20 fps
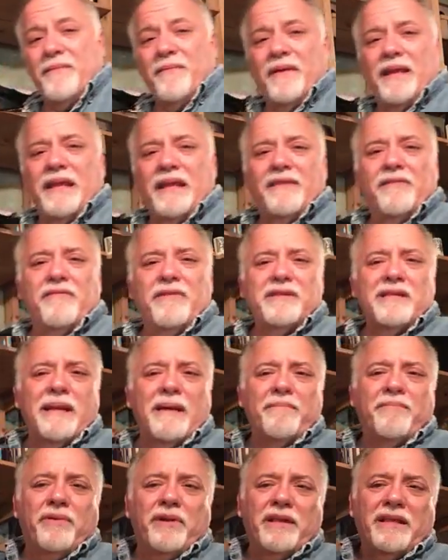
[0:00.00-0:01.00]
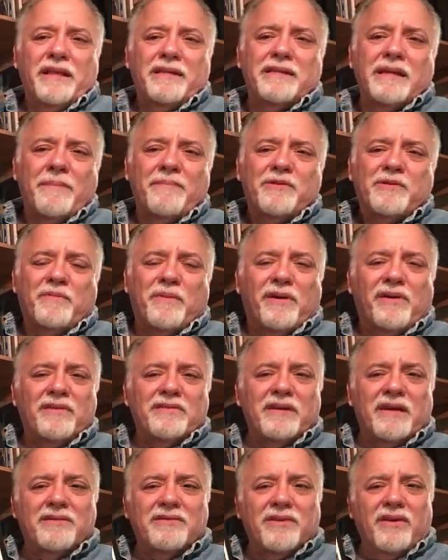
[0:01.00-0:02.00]
The reason I'm putting this up is
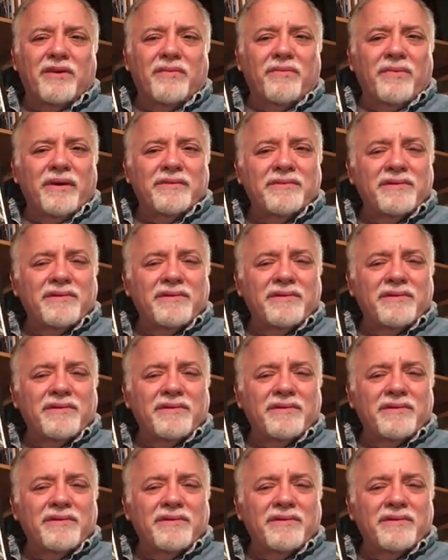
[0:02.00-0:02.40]
because I saw